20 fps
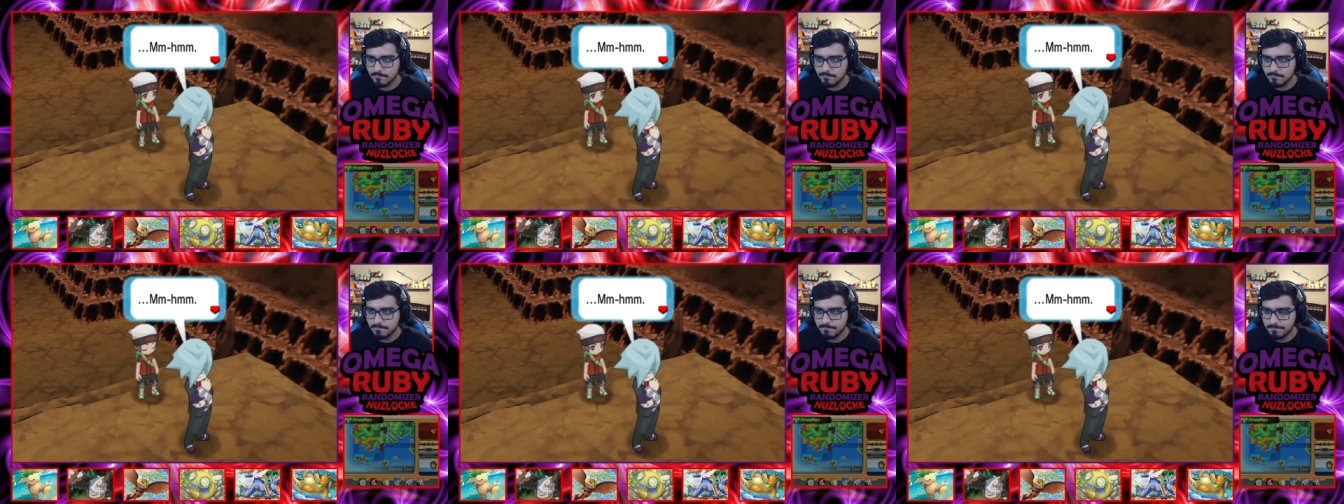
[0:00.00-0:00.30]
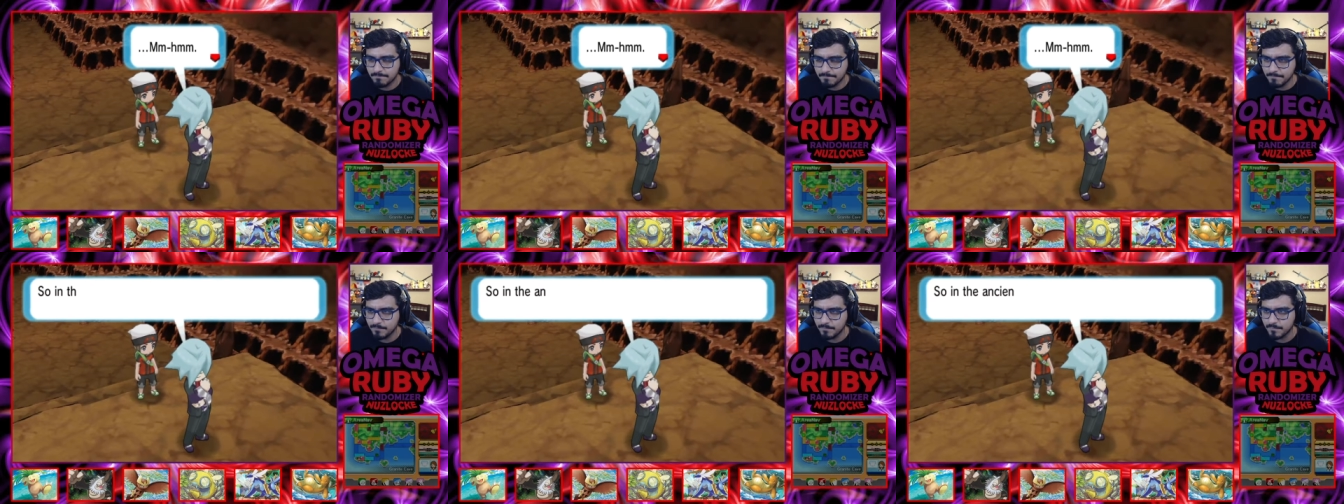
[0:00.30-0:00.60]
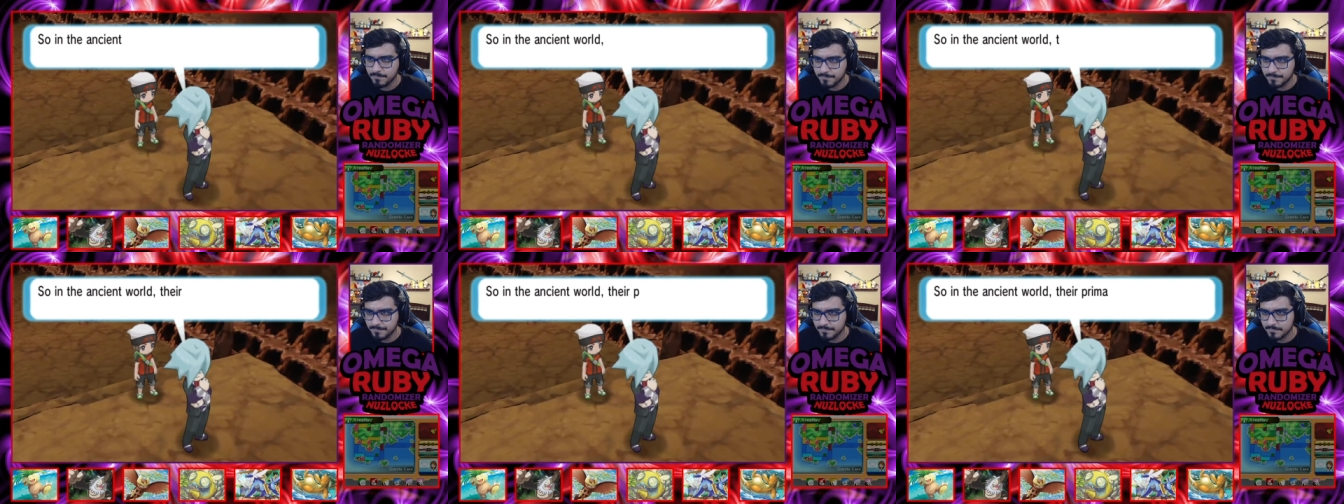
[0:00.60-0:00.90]
Hmm.
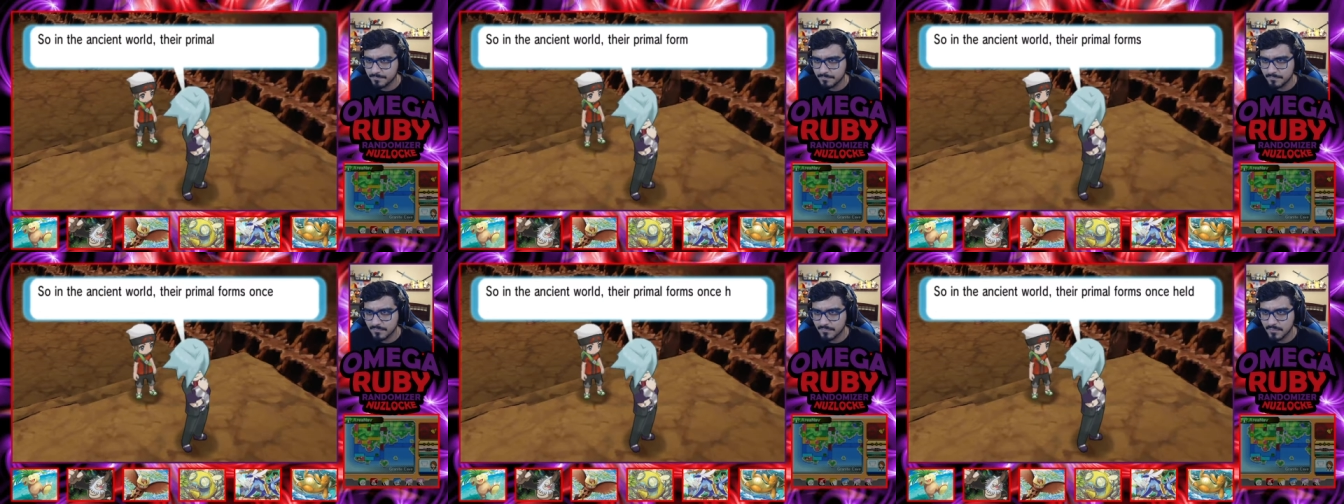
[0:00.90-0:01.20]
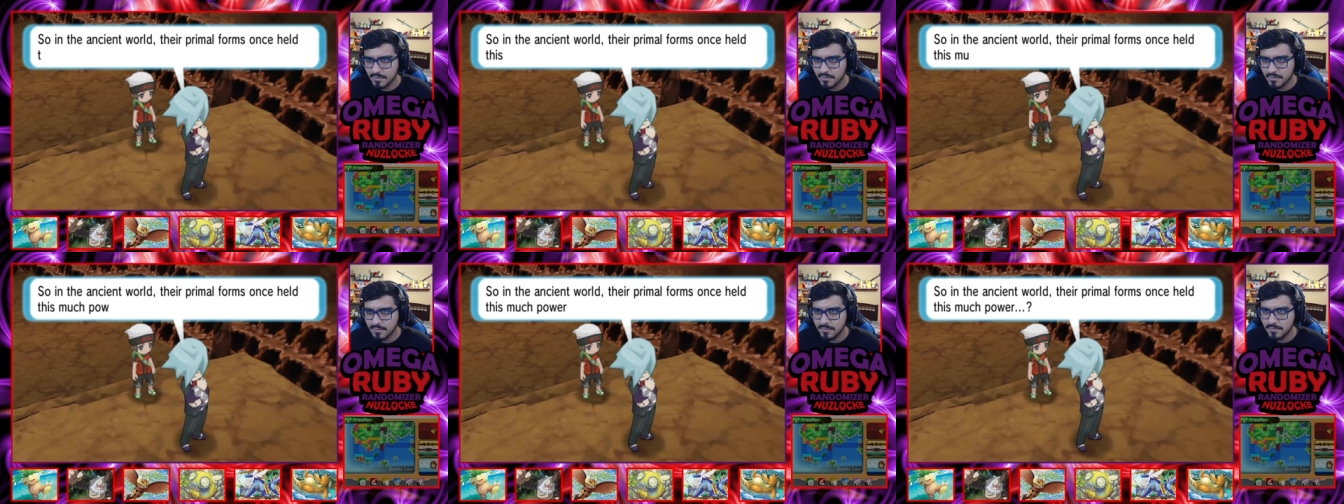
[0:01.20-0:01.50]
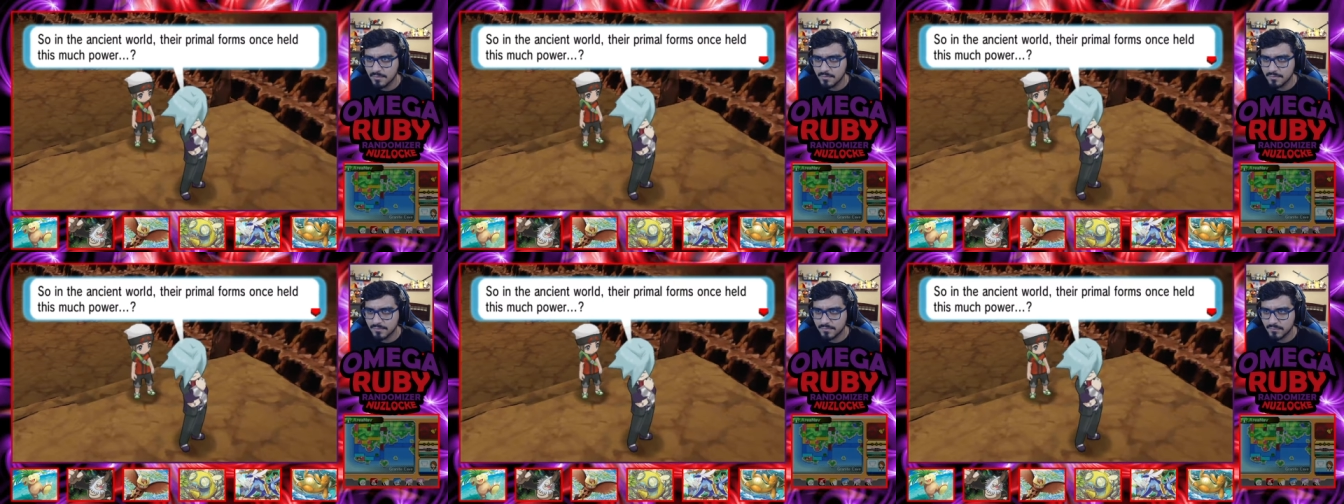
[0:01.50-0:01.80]

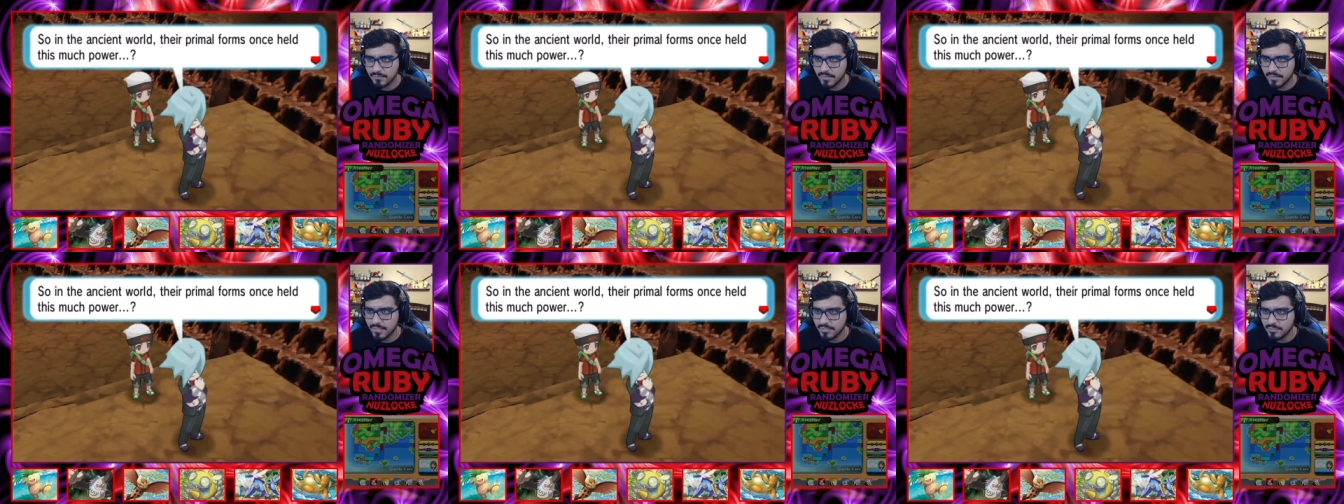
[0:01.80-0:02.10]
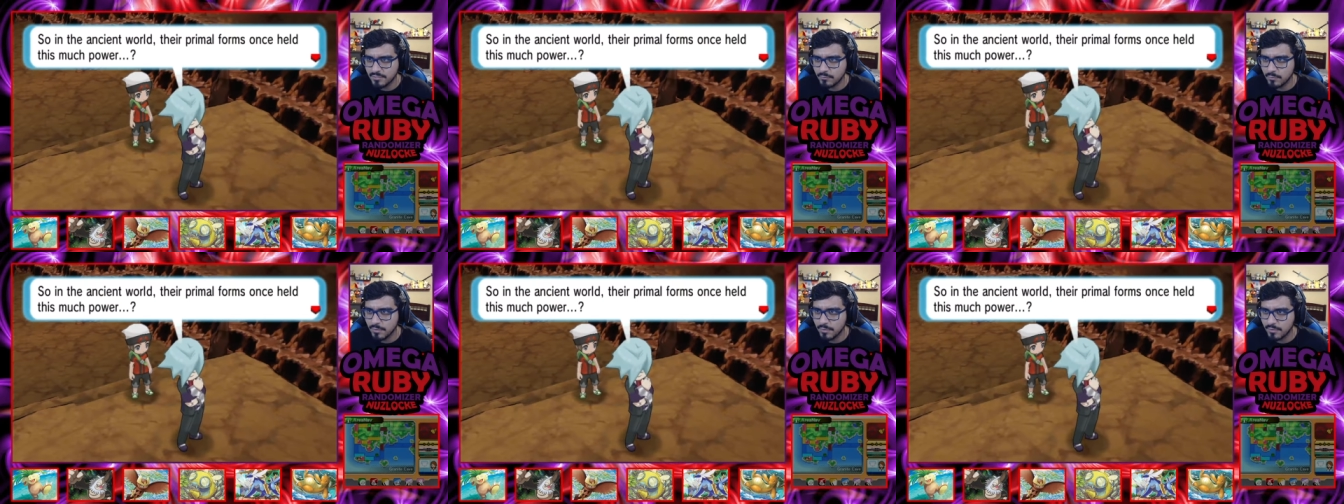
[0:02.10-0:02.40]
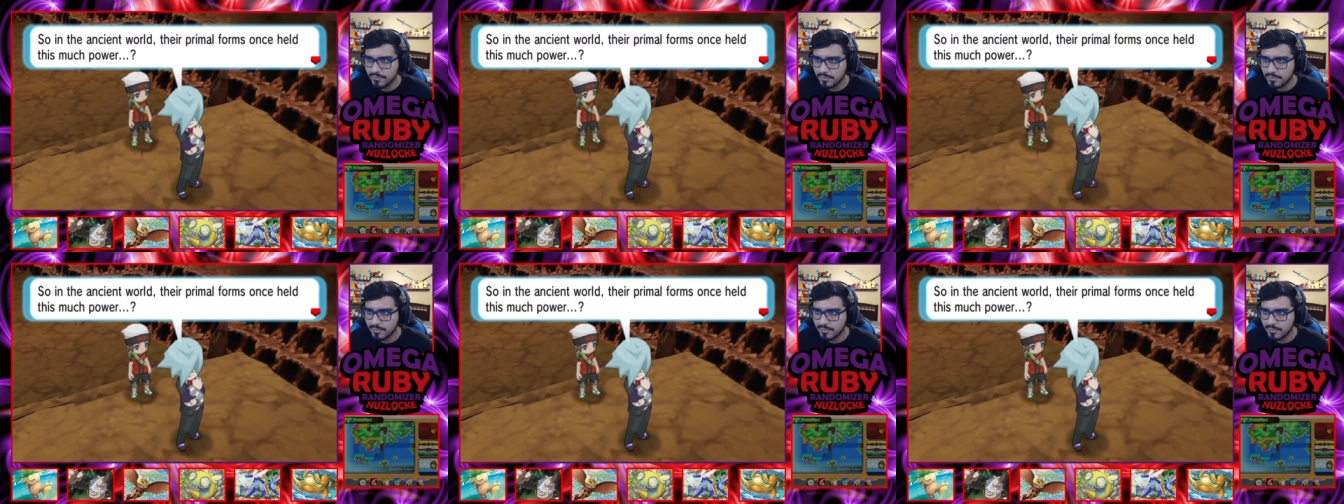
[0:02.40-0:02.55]
So in the ancient world,